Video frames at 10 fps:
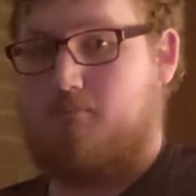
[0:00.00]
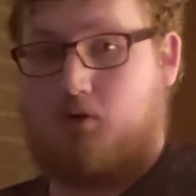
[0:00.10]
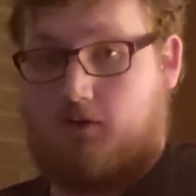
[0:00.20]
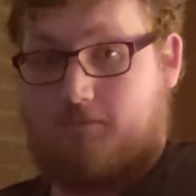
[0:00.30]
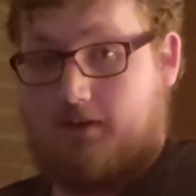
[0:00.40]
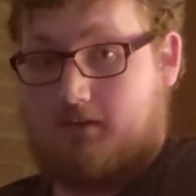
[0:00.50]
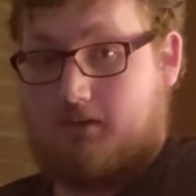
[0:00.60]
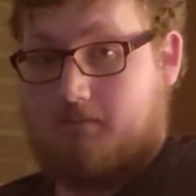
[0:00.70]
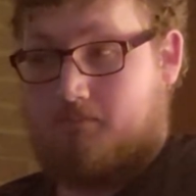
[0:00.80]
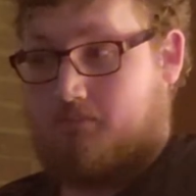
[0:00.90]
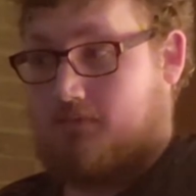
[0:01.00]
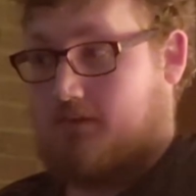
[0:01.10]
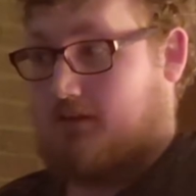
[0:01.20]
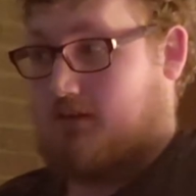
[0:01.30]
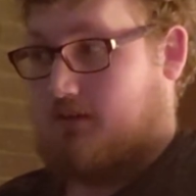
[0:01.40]
perfect?
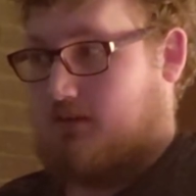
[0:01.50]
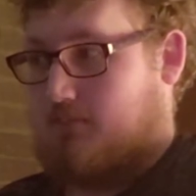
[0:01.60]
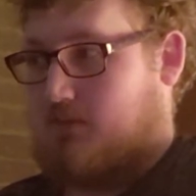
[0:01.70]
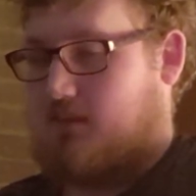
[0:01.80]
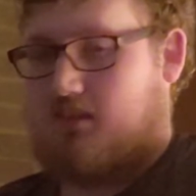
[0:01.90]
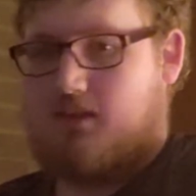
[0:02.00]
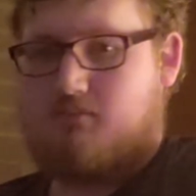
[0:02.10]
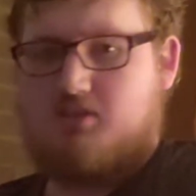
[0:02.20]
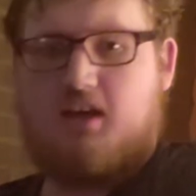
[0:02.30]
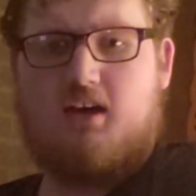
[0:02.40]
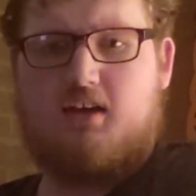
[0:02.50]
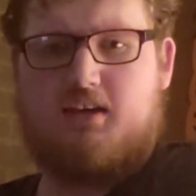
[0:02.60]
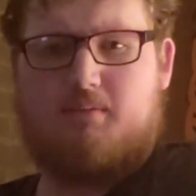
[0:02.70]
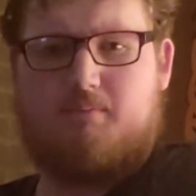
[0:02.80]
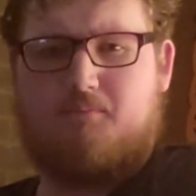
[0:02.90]
But at the same
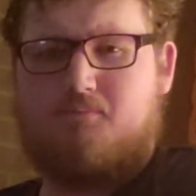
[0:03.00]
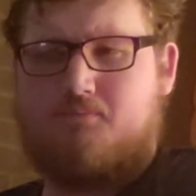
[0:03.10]
time,